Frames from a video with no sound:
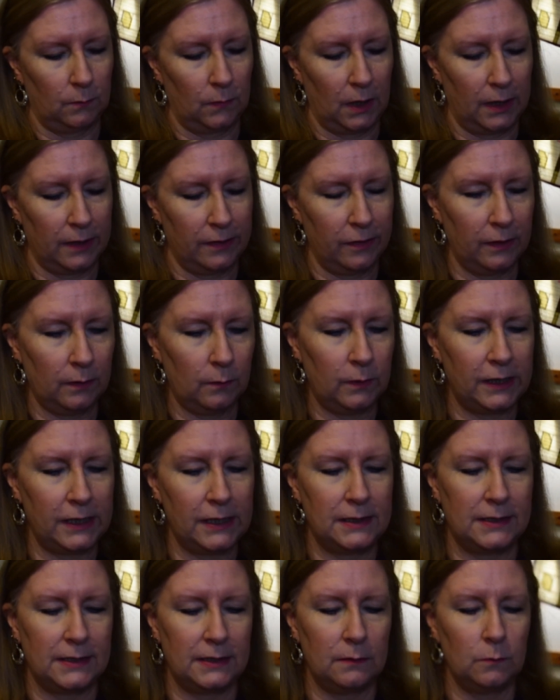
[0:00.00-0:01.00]
I think what he
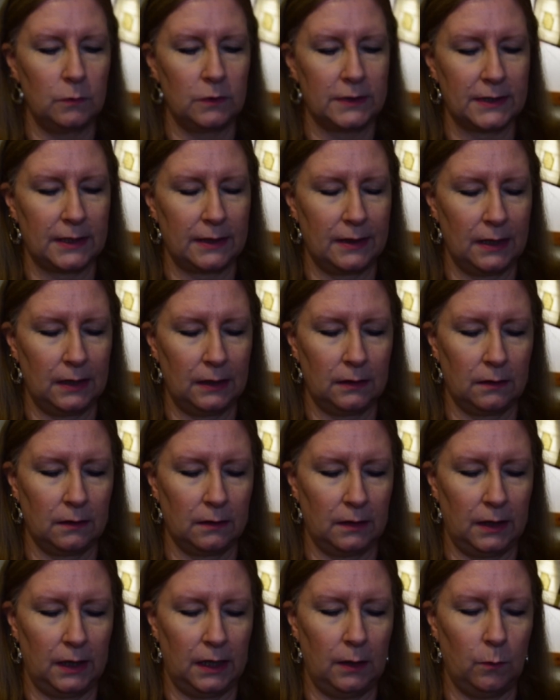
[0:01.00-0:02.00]
did was, I think
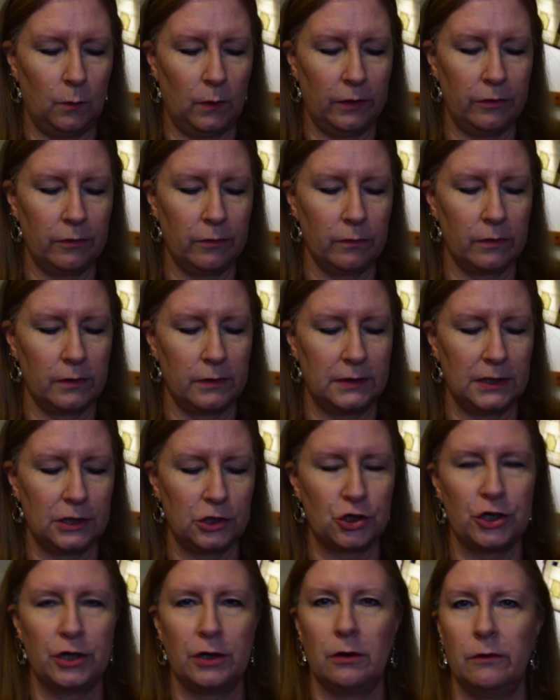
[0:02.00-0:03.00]
he went through the
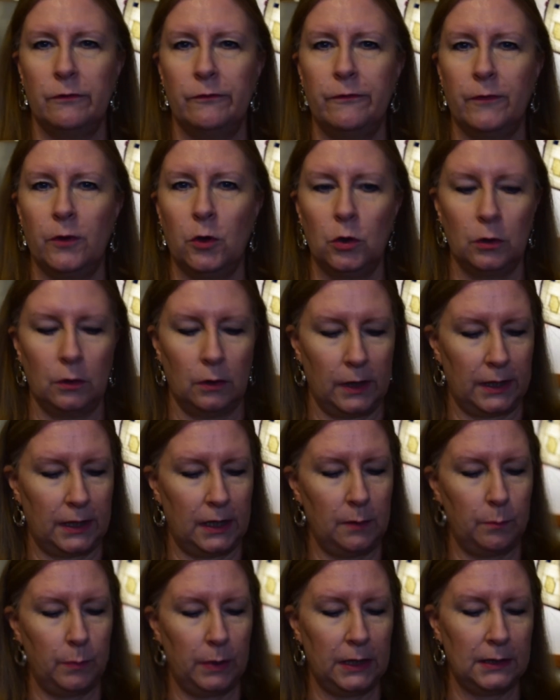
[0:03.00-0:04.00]
Dictionary Infernal and
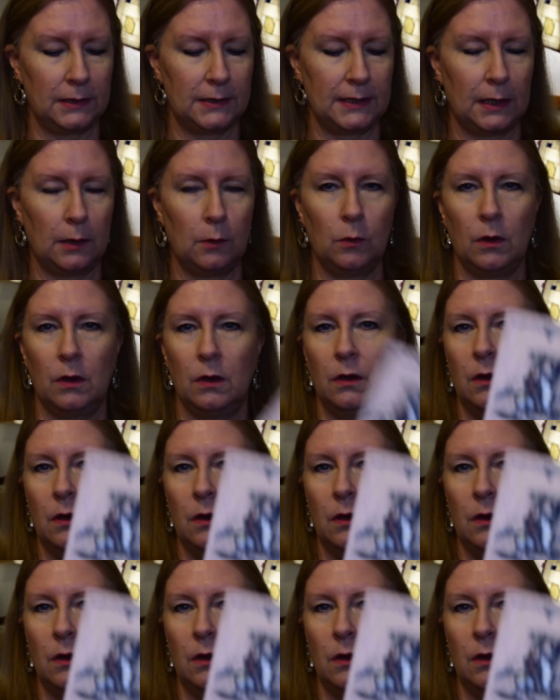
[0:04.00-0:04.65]
he picked out